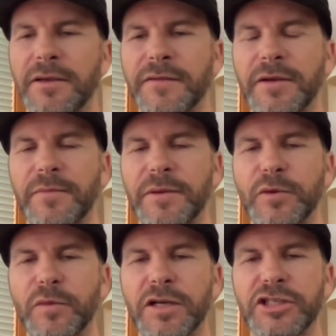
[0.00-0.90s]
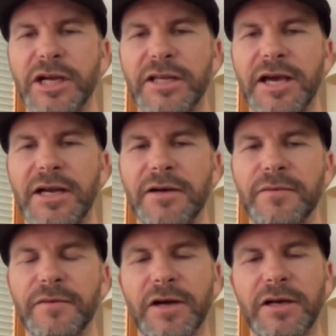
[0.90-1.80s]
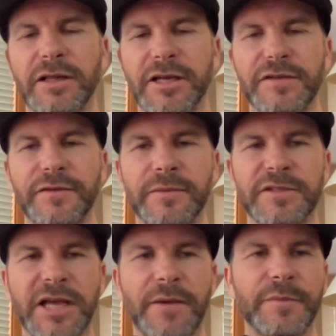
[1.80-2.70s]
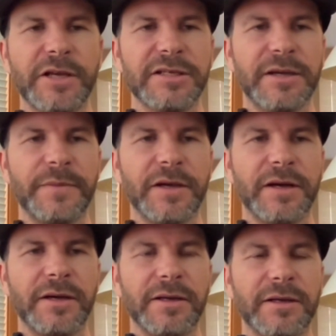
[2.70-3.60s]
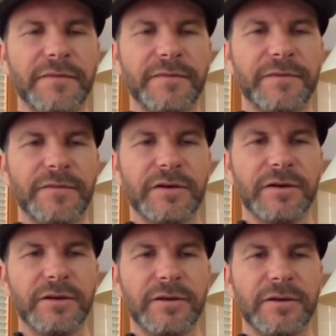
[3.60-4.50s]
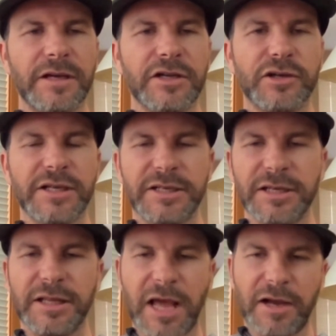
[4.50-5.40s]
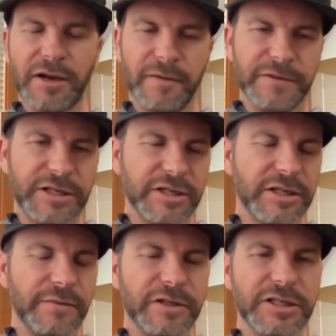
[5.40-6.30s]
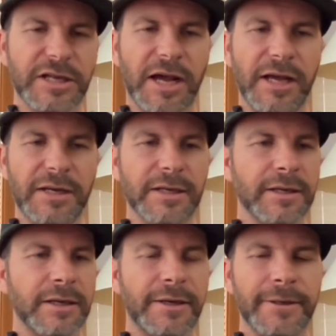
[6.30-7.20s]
If people want to check that out, we've got our latest film, Sam and Me's, up there. If you're interested in that conversation that we just had, and